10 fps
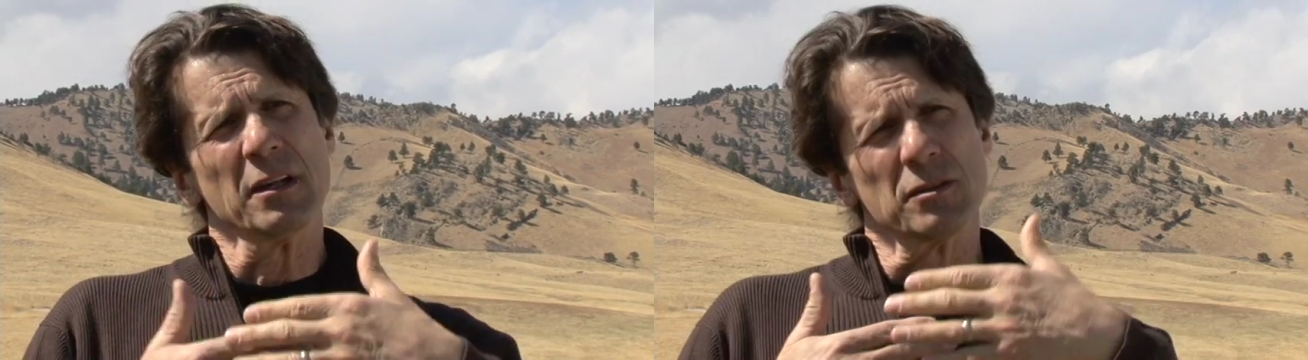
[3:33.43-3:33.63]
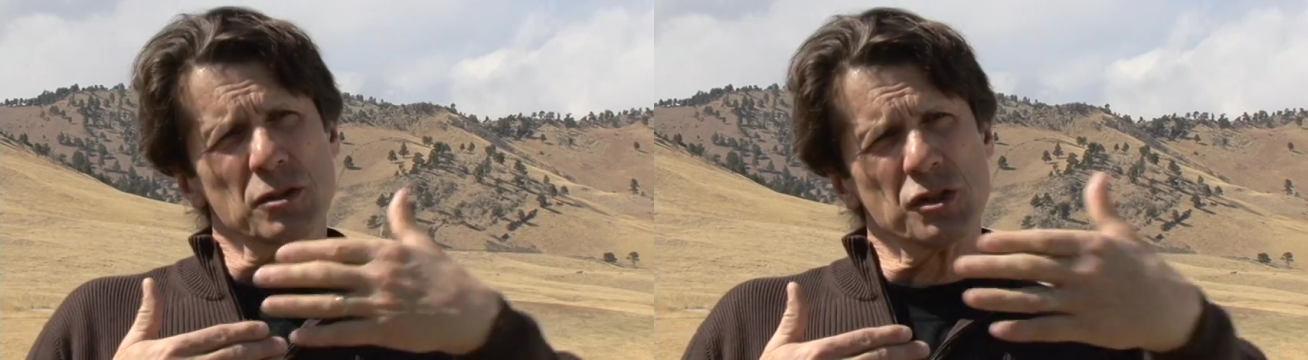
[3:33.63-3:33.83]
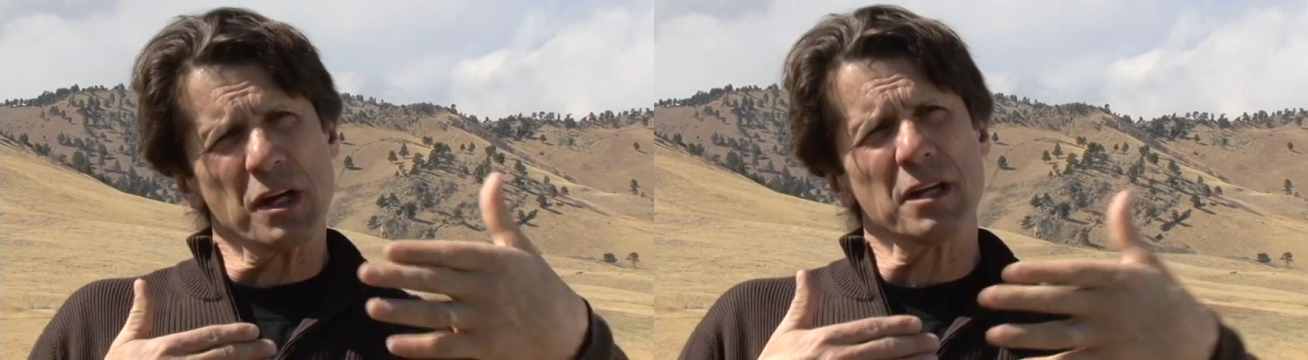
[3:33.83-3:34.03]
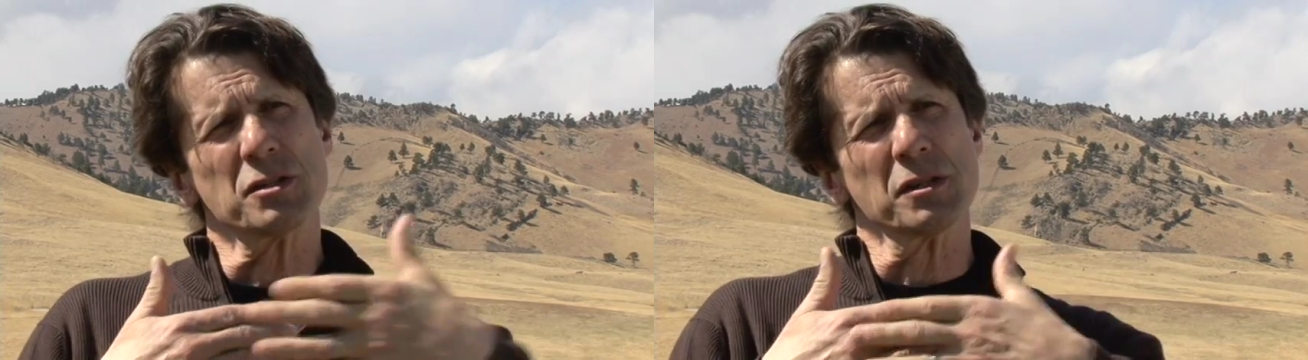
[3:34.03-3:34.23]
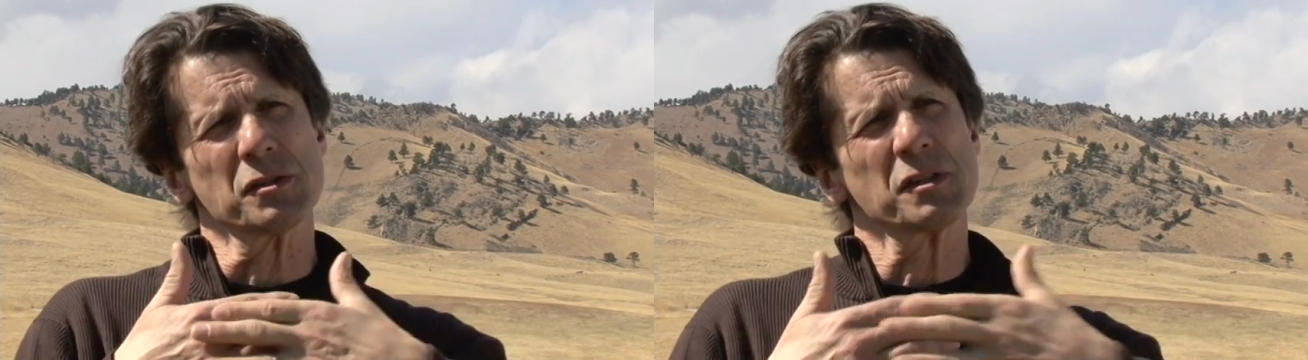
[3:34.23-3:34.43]
to
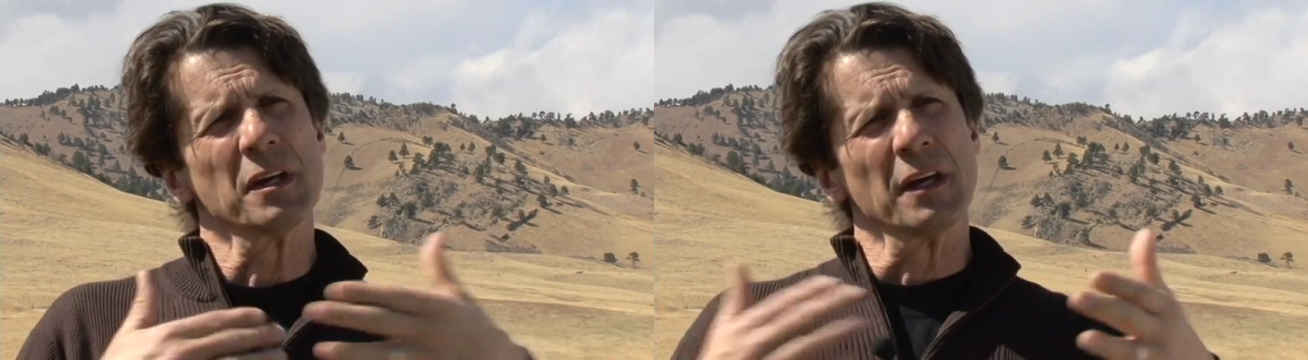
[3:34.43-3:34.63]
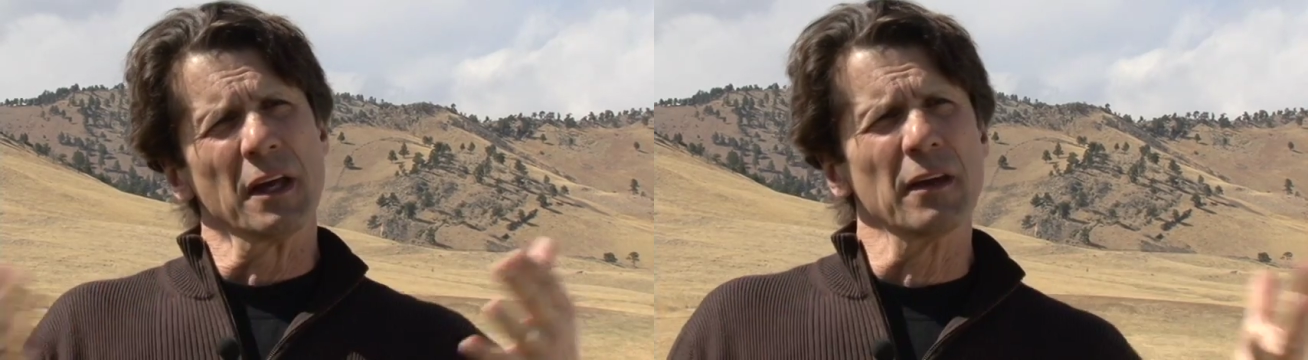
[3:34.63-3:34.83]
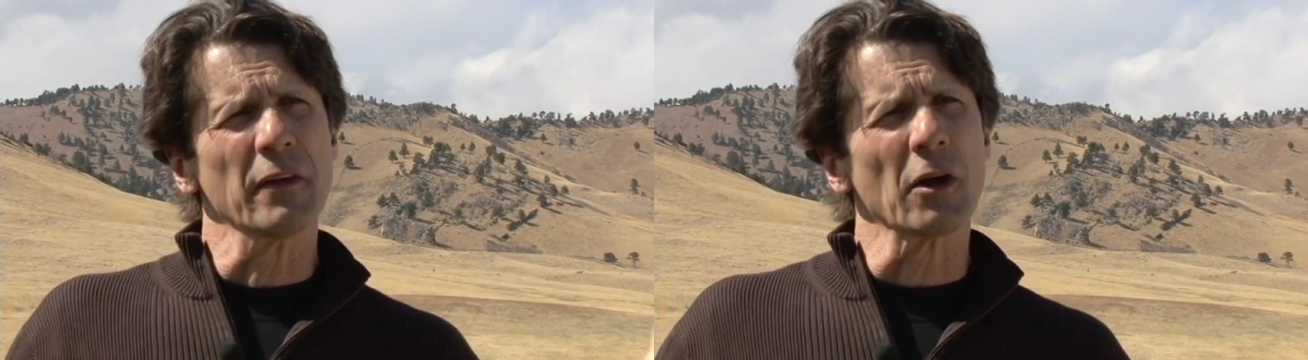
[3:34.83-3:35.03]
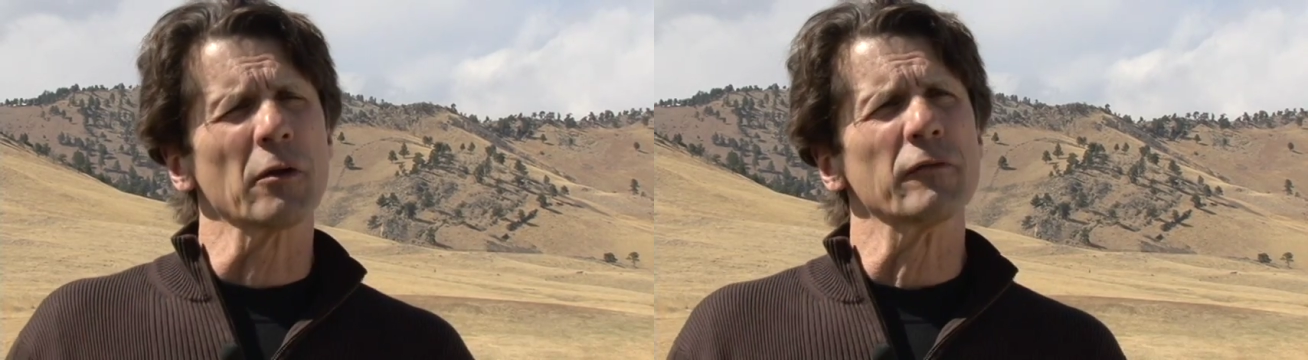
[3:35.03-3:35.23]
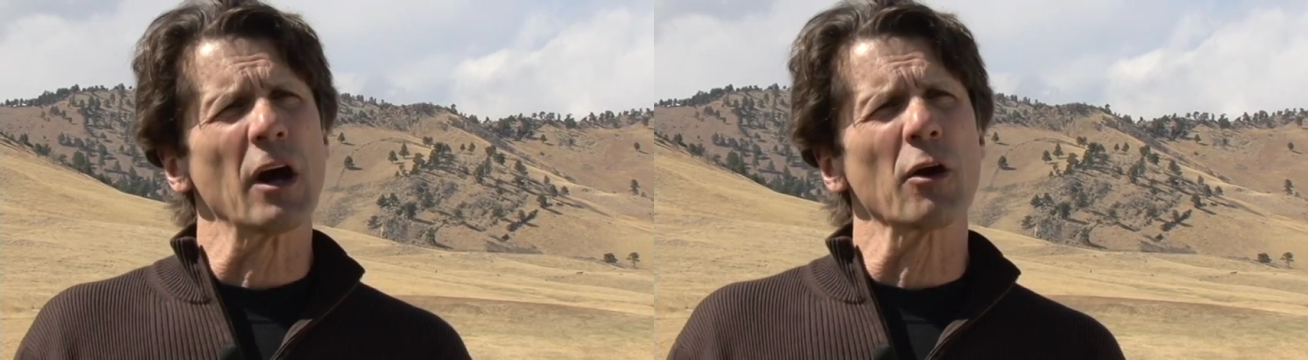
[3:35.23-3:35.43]
changes in their
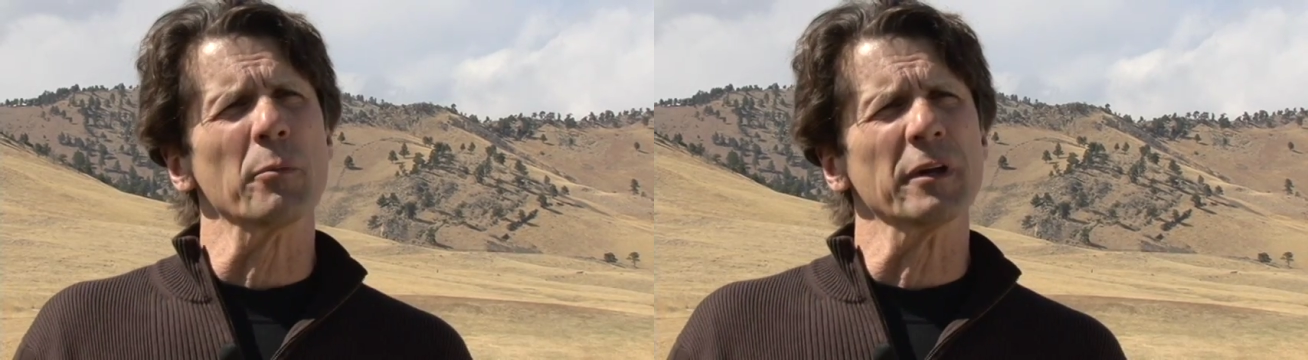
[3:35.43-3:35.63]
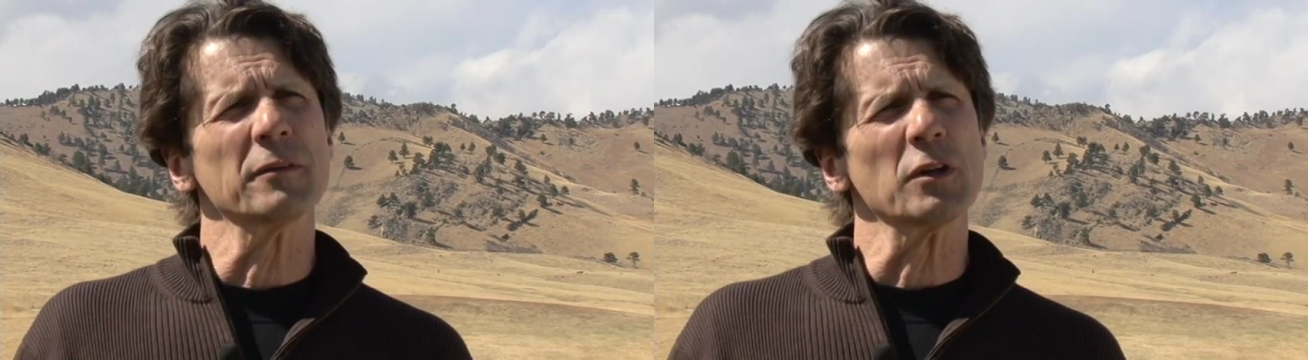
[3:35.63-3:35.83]
environment.